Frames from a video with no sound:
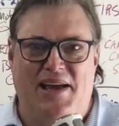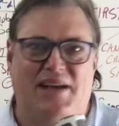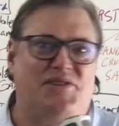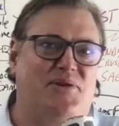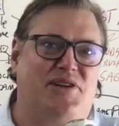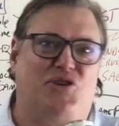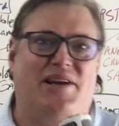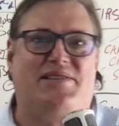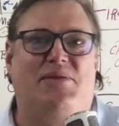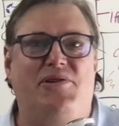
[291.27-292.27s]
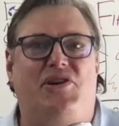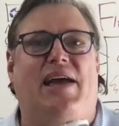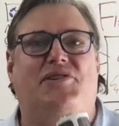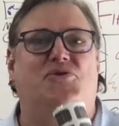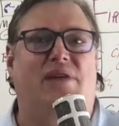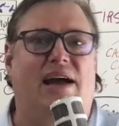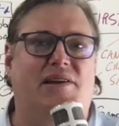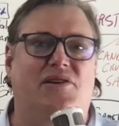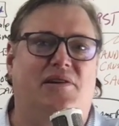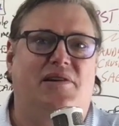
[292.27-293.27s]
And so they try to say, "Well, you can't do
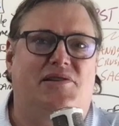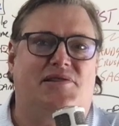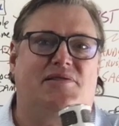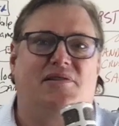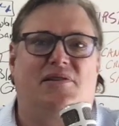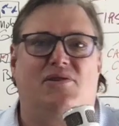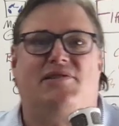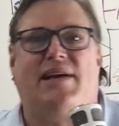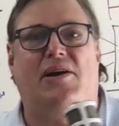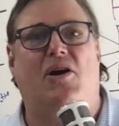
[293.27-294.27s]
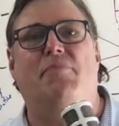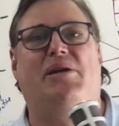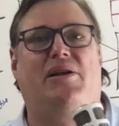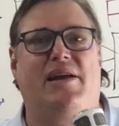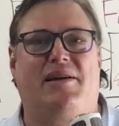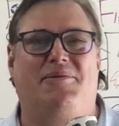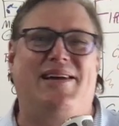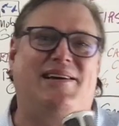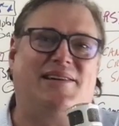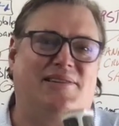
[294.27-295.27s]
that. You, it's it looks like our building."
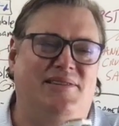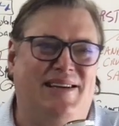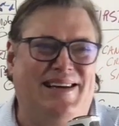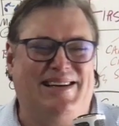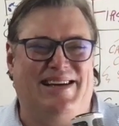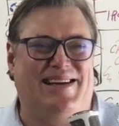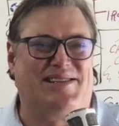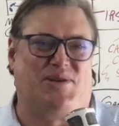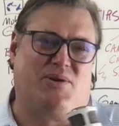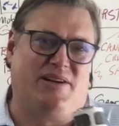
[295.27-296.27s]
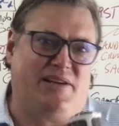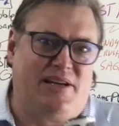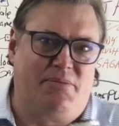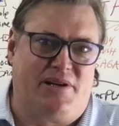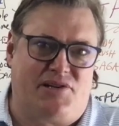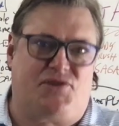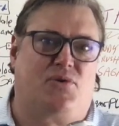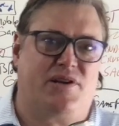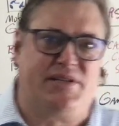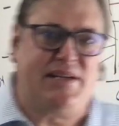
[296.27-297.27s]
Well, it sort of did, but it
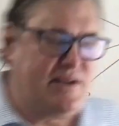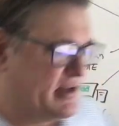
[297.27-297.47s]
sort of didn't